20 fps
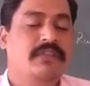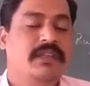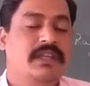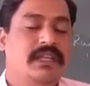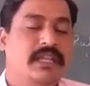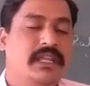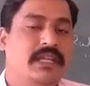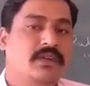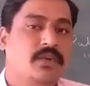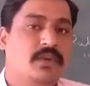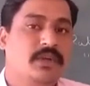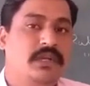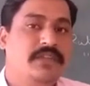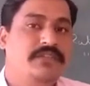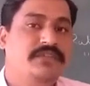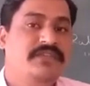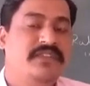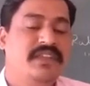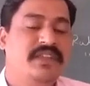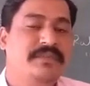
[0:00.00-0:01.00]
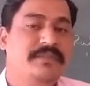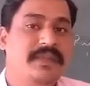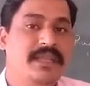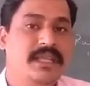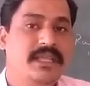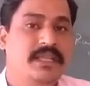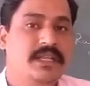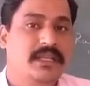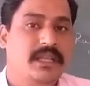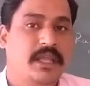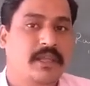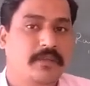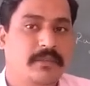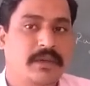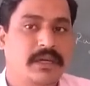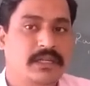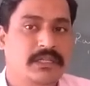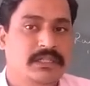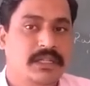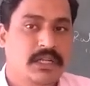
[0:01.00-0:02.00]
we take only female live
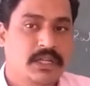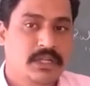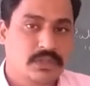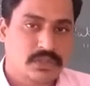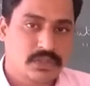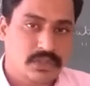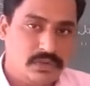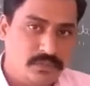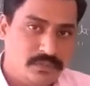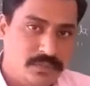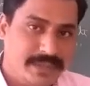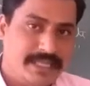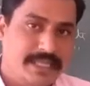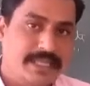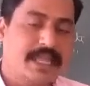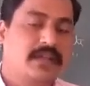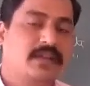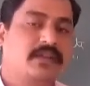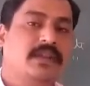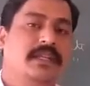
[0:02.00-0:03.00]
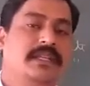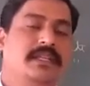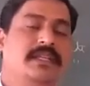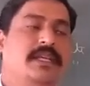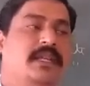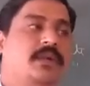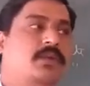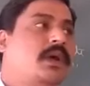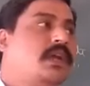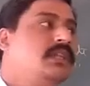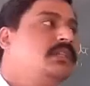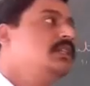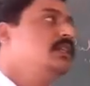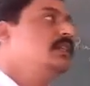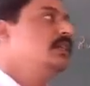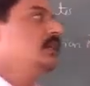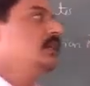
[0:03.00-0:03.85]
birth. So we calculate here what?